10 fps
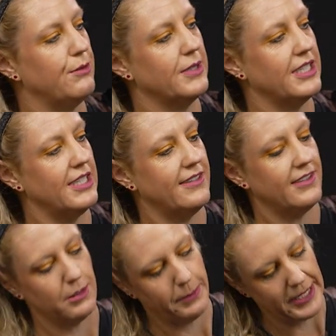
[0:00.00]
really
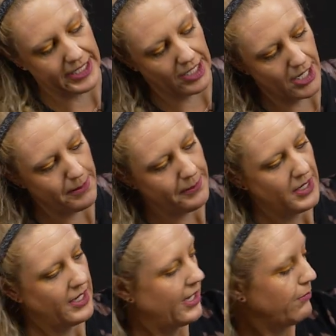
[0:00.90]
easy to pick up.
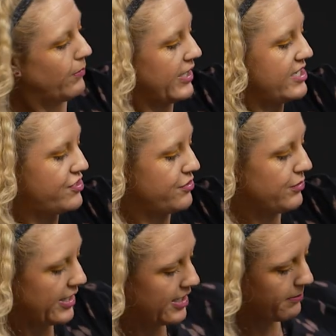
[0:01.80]
And what I do
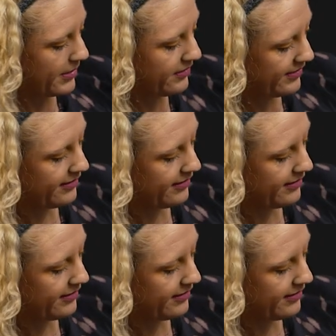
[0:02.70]
like about